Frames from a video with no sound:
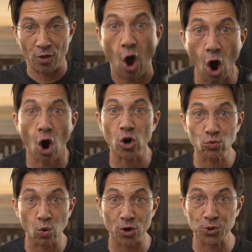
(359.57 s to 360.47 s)
the hard
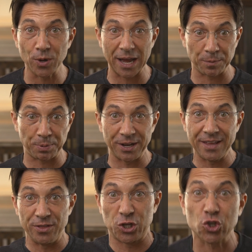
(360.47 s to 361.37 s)
work you got to put
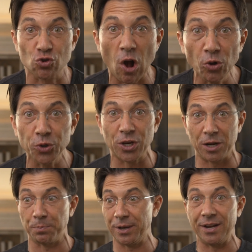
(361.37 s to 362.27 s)
in, the struggle you got
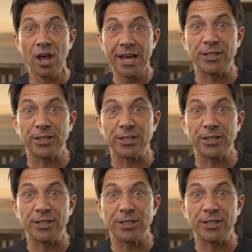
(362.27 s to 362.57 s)
to put in.